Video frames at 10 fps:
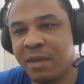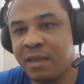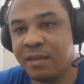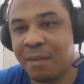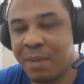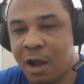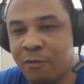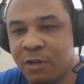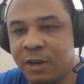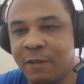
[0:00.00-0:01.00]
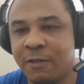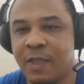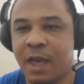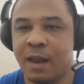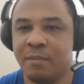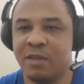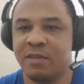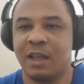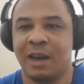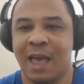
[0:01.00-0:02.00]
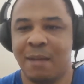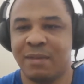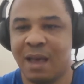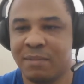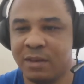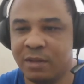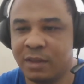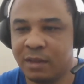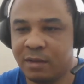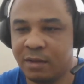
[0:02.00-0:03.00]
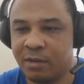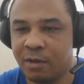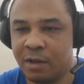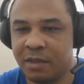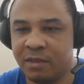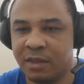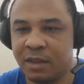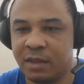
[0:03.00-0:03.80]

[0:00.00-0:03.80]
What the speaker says: is not powerful enough for that. I'm using a laptop to do all these things.